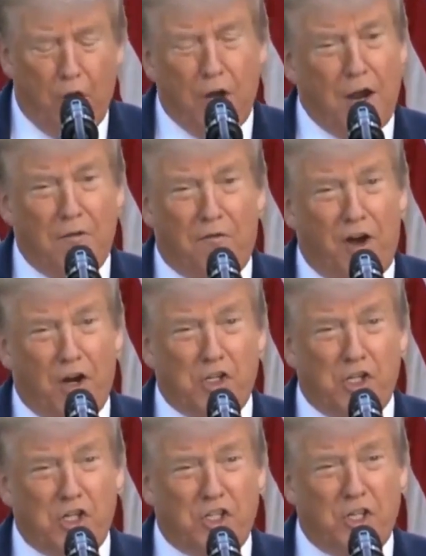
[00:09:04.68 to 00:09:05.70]
Very
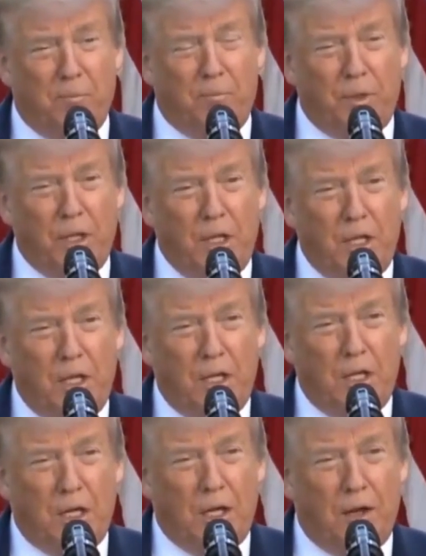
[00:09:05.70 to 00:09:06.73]
unfair system.
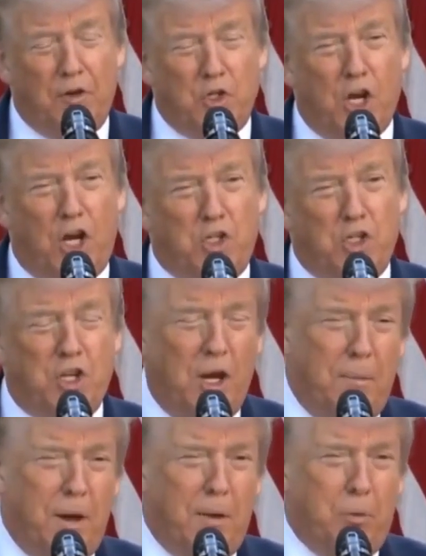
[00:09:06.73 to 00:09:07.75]
If a judge is
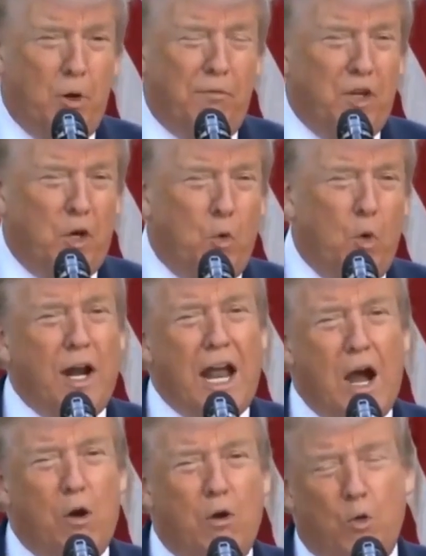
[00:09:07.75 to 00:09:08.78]
going to be approved in
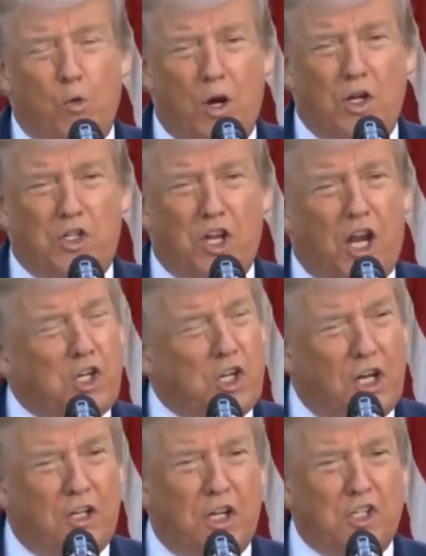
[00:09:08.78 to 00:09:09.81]
1 hour in one
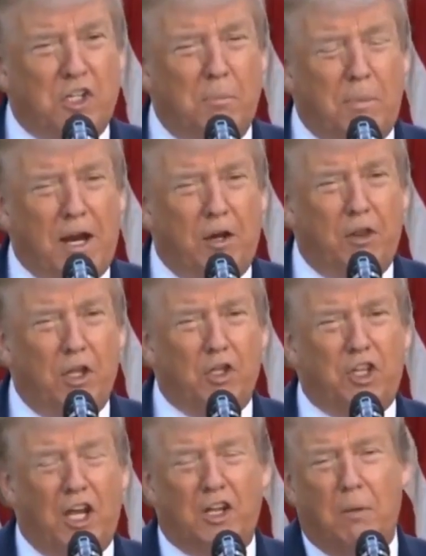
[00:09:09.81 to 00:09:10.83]
session, it doesn't matter.
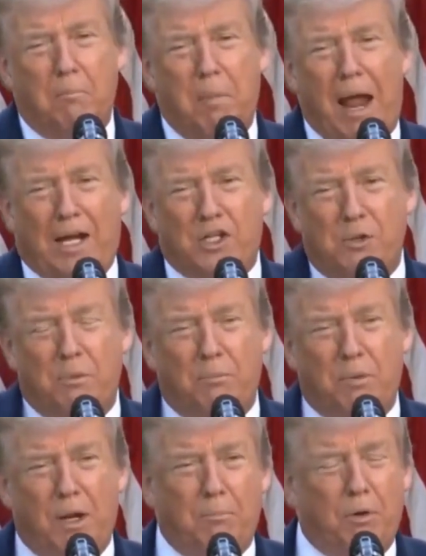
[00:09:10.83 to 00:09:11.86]
They'll take the
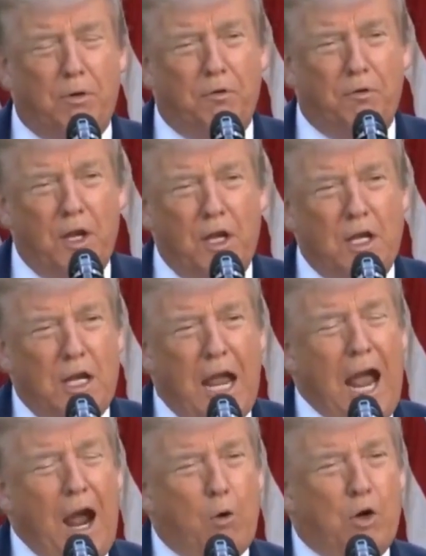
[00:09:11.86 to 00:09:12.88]
maximum number of
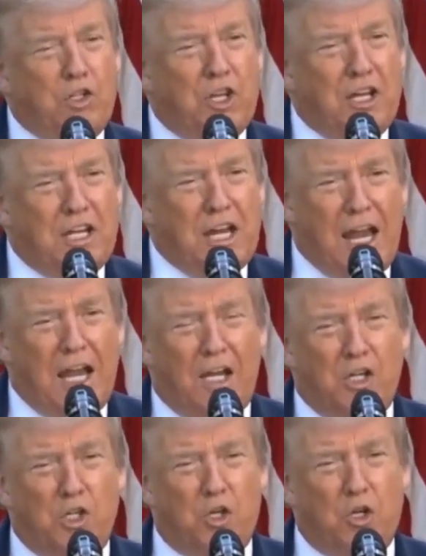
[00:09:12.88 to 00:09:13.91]
hours and
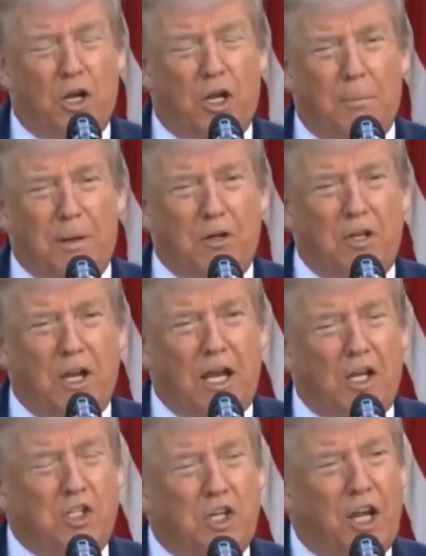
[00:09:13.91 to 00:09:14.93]
days. You're talking about
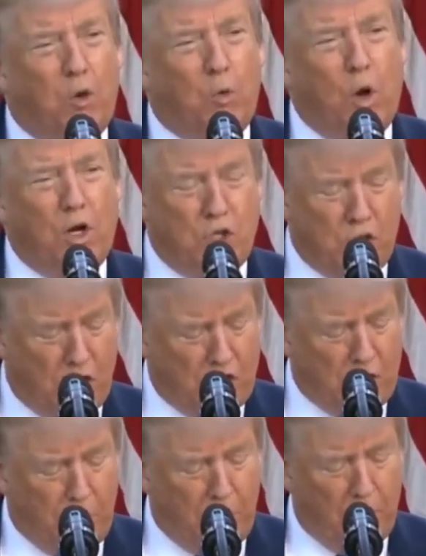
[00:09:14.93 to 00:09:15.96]
days to get one
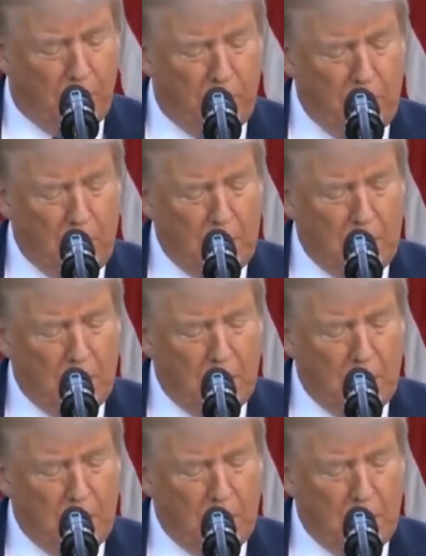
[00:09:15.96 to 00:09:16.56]
judge approved.